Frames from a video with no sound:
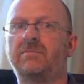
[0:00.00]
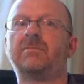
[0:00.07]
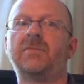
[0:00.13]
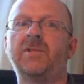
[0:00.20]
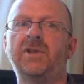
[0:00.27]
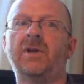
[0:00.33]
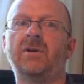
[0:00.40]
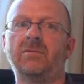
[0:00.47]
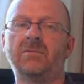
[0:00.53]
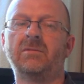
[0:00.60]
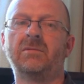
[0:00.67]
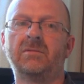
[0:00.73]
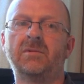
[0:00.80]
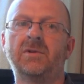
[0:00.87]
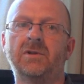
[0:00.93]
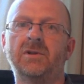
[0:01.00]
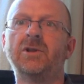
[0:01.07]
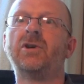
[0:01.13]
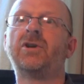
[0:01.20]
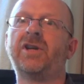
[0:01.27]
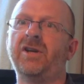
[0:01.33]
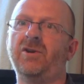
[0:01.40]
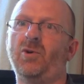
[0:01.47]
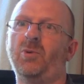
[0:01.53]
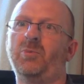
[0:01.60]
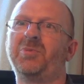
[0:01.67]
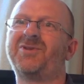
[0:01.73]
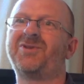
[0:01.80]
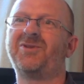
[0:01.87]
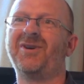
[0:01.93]
you know, look it
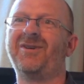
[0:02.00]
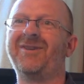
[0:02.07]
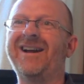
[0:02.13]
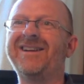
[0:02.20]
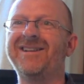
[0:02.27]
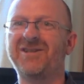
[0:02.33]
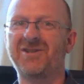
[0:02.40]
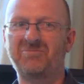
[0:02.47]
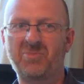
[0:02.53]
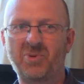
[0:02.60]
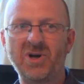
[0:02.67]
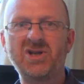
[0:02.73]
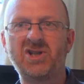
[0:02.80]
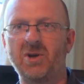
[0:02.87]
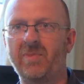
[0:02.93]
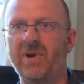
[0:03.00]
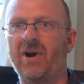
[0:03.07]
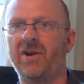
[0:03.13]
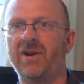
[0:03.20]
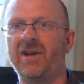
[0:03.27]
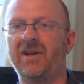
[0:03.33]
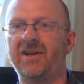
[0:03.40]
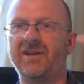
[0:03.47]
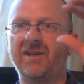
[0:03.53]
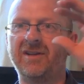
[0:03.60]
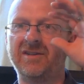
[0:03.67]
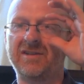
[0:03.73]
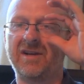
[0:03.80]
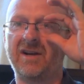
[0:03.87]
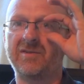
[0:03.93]
up. So I did preach a bit on it in,
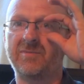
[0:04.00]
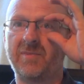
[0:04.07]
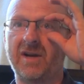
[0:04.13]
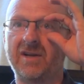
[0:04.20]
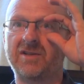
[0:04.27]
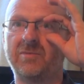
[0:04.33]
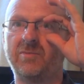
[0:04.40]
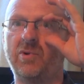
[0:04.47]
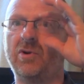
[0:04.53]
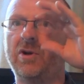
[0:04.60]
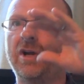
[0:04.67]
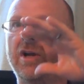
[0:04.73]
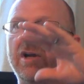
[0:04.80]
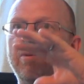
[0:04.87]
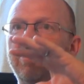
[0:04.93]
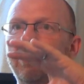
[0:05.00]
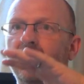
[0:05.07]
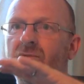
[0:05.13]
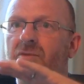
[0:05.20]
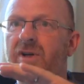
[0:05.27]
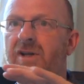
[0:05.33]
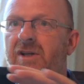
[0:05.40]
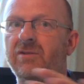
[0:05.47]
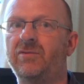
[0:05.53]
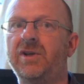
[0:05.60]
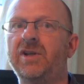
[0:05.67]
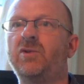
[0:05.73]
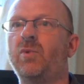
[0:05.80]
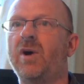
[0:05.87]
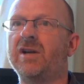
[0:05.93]
in times mm. past, but but read
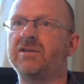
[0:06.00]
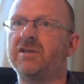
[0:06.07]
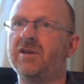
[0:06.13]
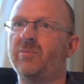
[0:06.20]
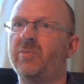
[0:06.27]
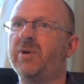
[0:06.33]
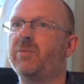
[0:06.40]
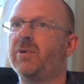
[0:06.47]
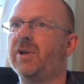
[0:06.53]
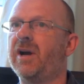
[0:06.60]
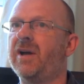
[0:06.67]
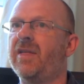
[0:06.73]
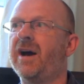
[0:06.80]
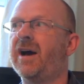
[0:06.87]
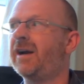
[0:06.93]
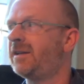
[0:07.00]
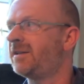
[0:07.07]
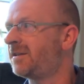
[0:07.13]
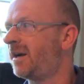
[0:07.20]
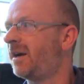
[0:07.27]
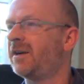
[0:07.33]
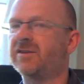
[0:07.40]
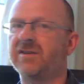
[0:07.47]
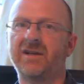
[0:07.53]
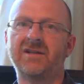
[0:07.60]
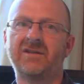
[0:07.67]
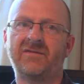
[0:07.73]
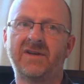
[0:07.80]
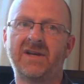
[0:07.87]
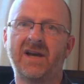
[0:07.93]
read Wesley and people like that. Entire
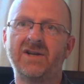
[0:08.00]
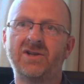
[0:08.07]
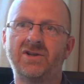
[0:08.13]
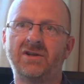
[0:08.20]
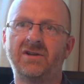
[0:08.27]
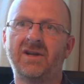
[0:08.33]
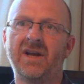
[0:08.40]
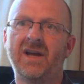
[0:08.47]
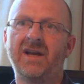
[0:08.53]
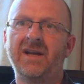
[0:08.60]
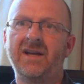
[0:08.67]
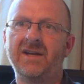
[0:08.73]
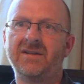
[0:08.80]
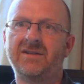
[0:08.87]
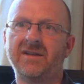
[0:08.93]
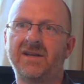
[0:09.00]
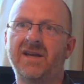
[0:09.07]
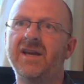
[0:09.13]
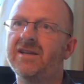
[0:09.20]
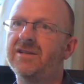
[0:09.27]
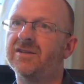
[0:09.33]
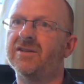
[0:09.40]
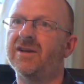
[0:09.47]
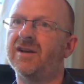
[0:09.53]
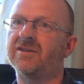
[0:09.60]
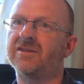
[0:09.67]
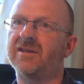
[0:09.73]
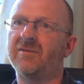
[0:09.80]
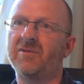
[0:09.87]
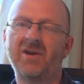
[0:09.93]
sanctification is the key to
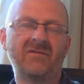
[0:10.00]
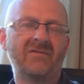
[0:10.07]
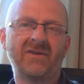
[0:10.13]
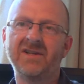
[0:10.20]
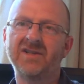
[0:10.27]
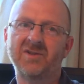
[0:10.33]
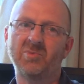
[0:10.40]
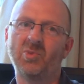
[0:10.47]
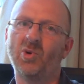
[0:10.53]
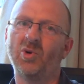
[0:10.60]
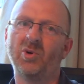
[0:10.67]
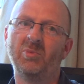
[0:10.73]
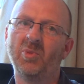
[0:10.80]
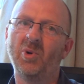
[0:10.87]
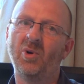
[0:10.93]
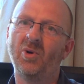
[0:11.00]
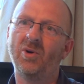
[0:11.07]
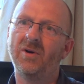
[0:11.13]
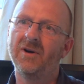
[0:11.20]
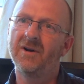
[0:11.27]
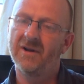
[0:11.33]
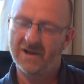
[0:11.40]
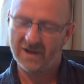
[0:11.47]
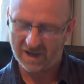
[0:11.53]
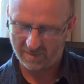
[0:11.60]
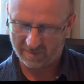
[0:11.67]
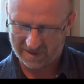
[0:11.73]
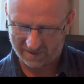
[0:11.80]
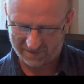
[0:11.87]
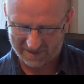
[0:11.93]
this. I'm convinced more and more
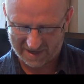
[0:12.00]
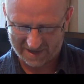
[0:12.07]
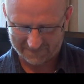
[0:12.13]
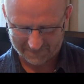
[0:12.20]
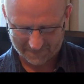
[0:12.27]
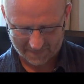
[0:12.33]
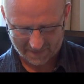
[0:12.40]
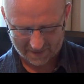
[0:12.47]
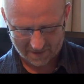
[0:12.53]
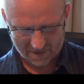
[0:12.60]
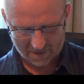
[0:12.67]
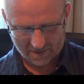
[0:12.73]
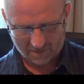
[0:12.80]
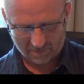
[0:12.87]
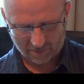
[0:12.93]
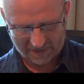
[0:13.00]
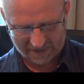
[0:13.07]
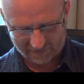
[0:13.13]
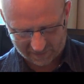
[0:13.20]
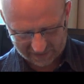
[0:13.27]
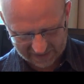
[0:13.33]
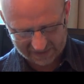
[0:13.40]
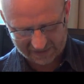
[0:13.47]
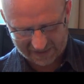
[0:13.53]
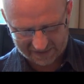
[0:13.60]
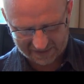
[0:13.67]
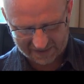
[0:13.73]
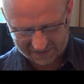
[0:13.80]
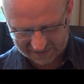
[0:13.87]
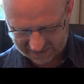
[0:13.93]
about that. Mm -hmm. But anyway, let,
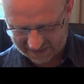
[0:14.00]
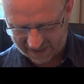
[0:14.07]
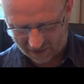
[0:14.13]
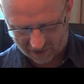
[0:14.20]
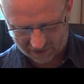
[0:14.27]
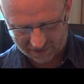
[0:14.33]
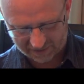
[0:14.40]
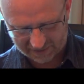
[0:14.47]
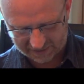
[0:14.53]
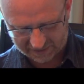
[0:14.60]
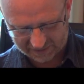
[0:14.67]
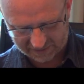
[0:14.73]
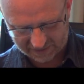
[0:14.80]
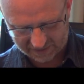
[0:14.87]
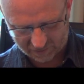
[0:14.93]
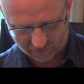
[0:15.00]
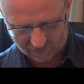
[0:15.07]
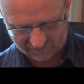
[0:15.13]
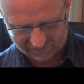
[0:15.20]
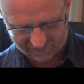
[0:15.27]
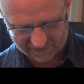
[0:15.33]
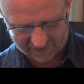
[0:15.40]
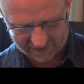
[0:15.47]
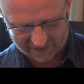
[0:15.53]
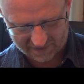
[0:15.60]
let, let's get on and let's deal with the,